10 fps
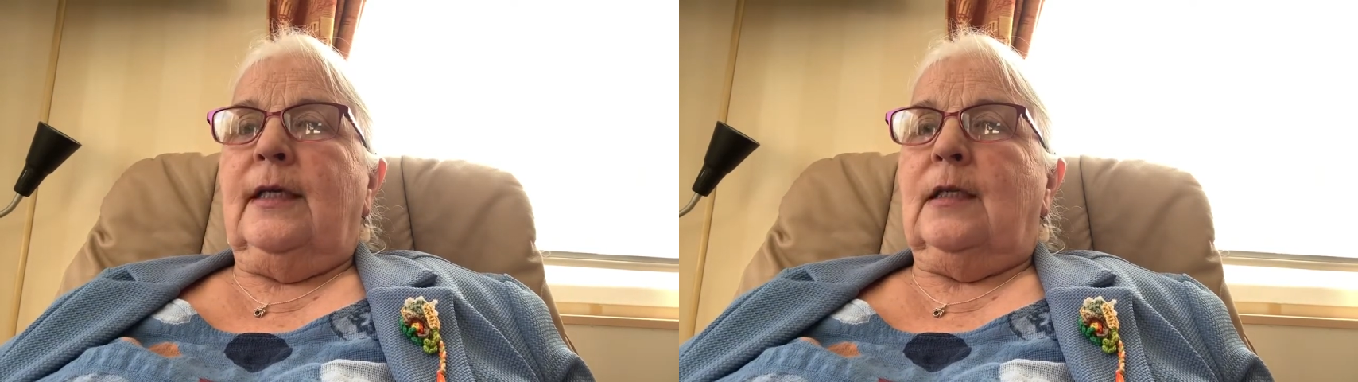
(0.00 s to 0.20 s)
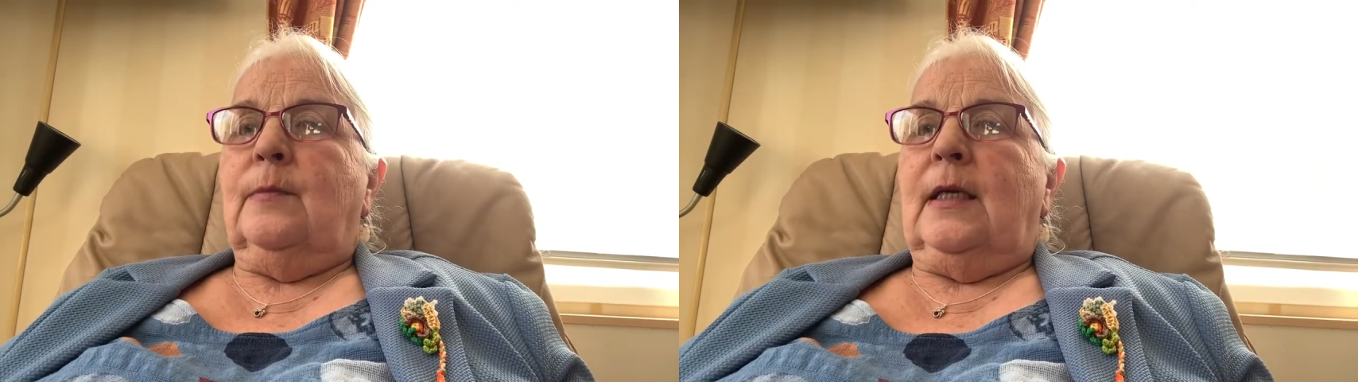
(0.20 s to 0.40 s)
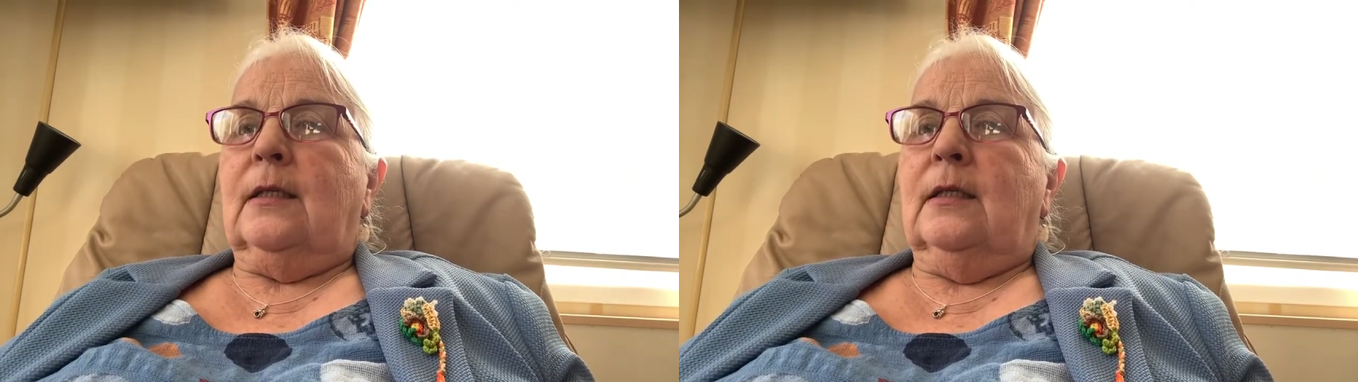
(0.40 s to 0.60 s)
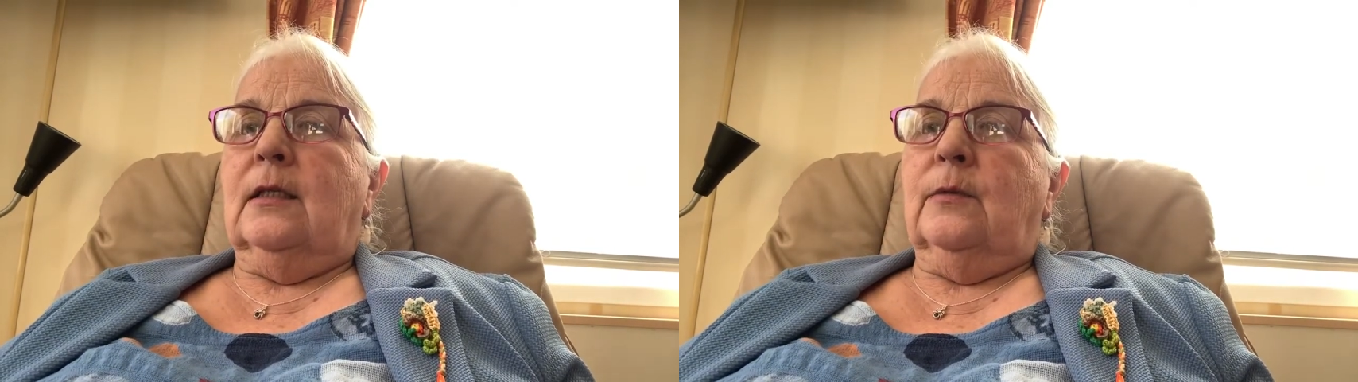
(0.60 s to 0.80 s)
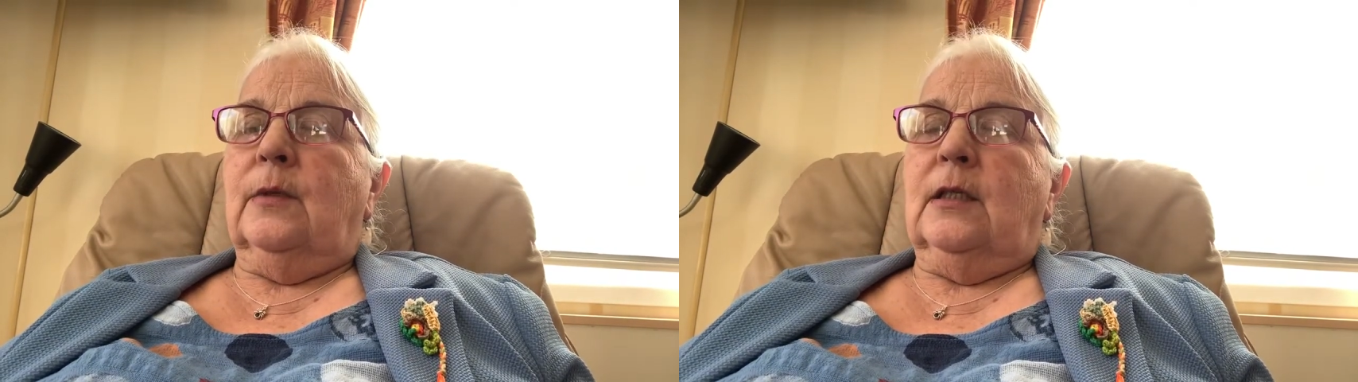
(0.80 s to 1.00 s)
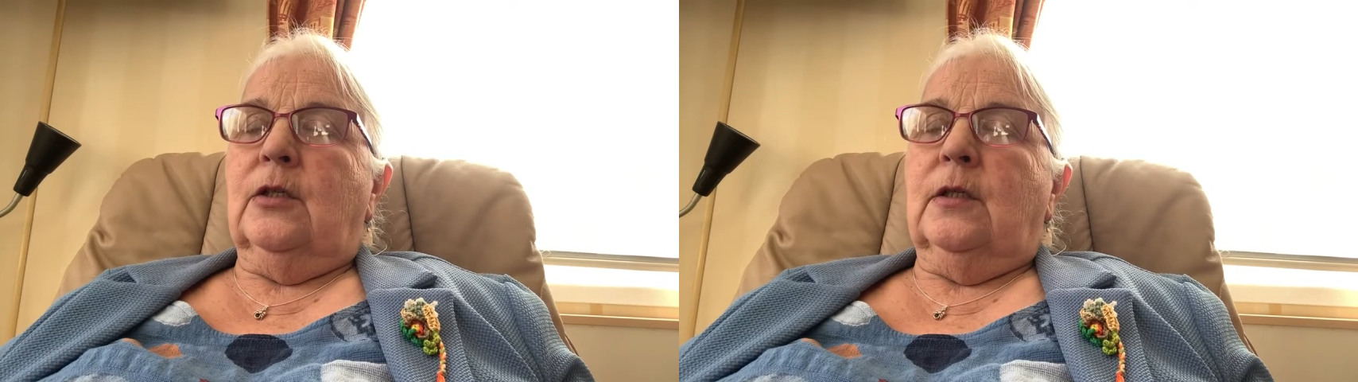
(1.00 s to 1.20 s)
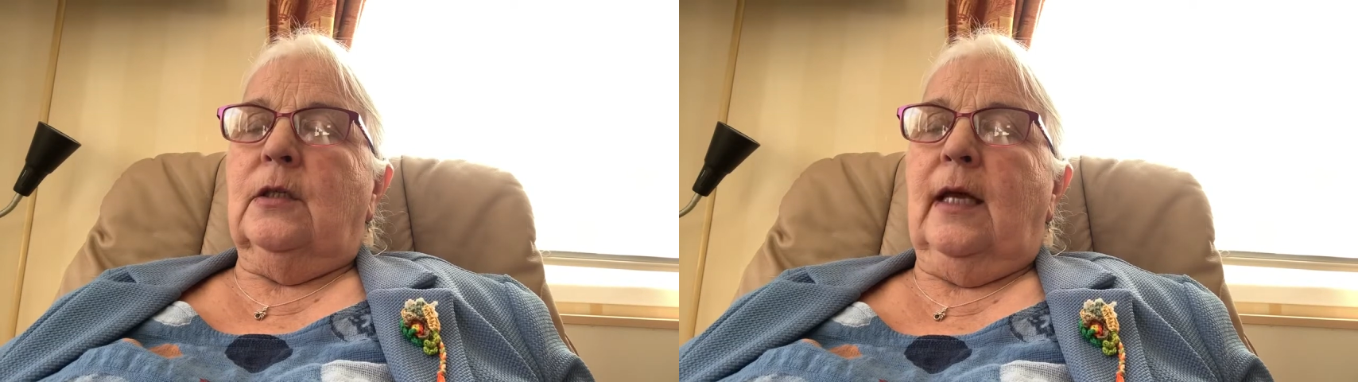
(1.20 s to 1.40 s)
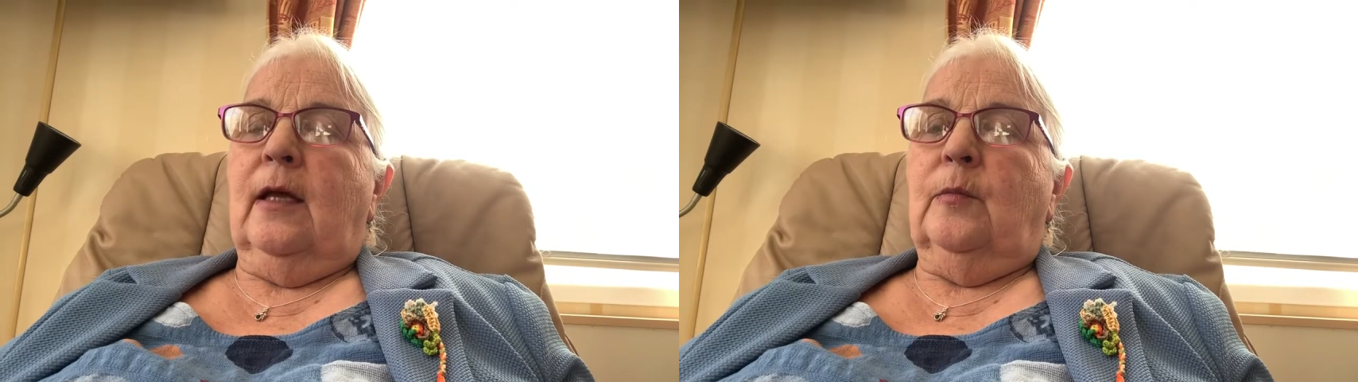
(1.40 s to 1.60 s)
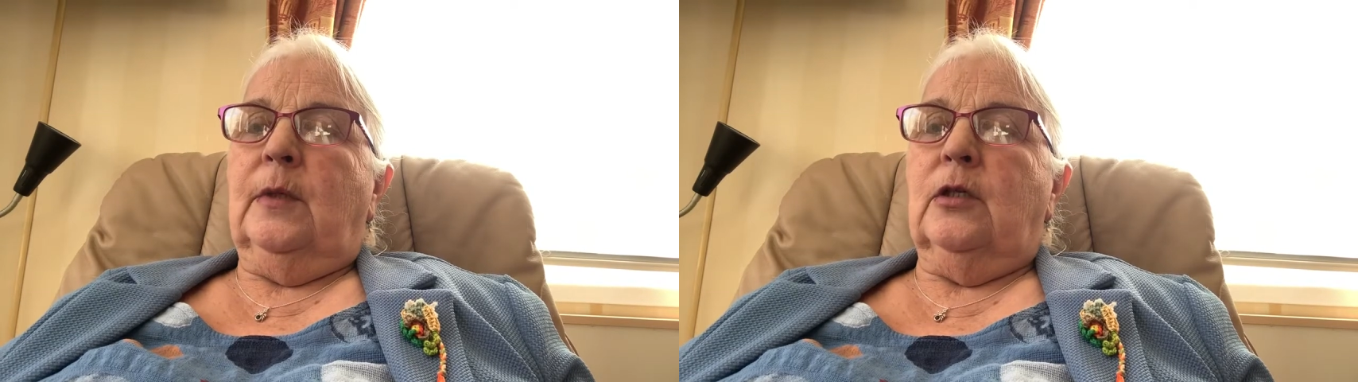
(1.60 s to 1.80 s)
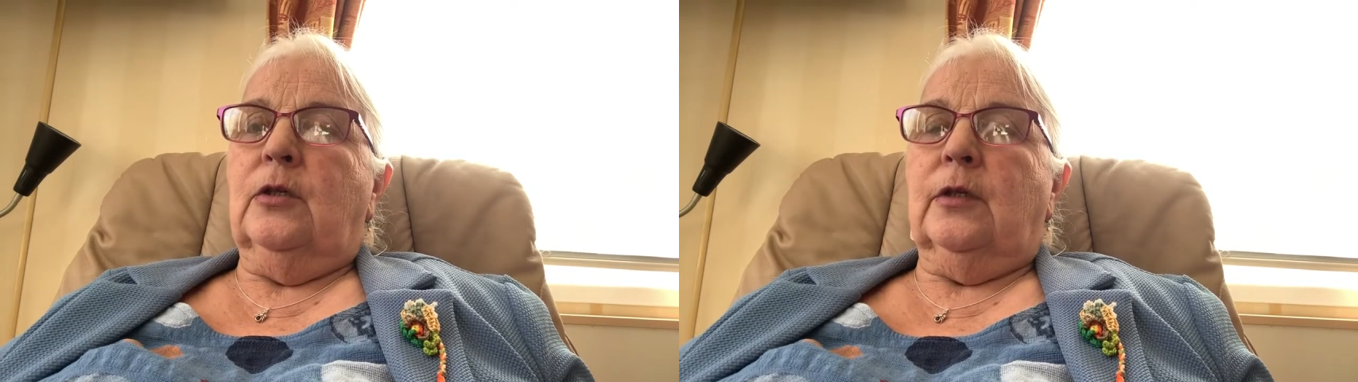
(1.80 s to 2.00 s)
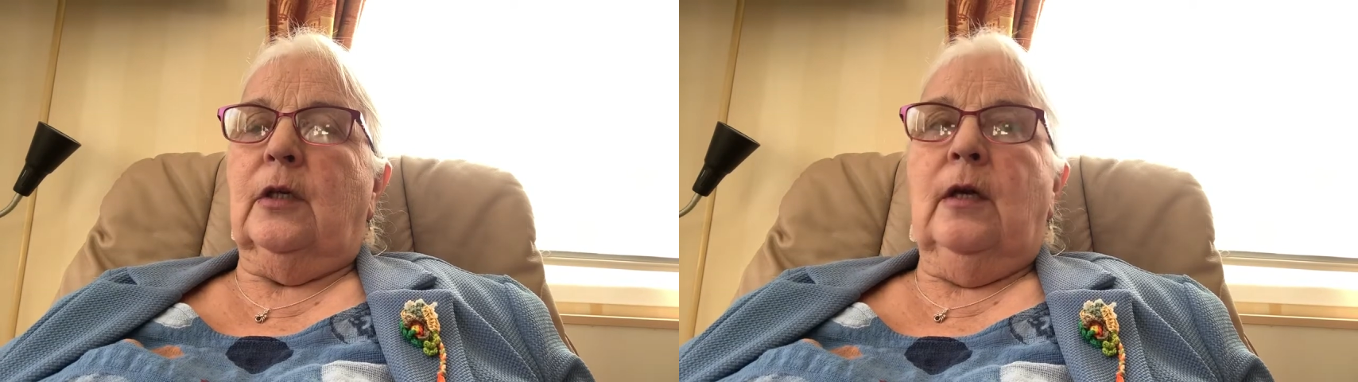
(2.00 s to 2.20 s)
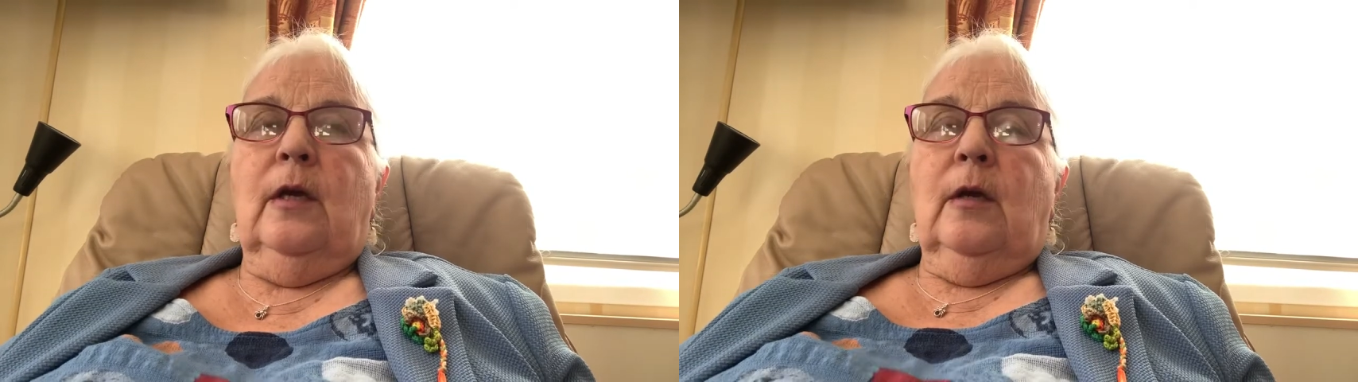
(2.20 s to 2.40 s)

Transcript: expected to help each other.